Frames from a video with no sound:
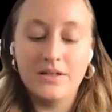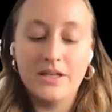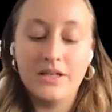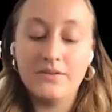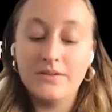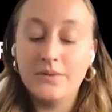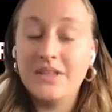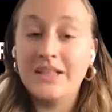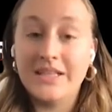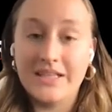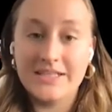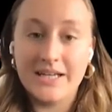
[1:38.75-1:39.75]
interview with
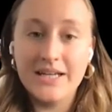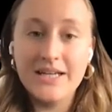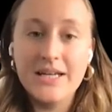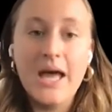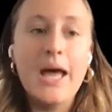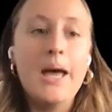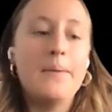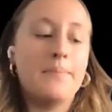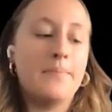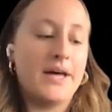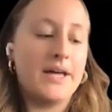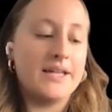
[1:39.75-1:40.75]
Linda.
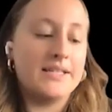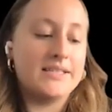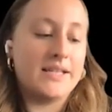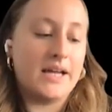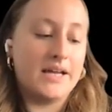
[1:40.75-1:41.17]
But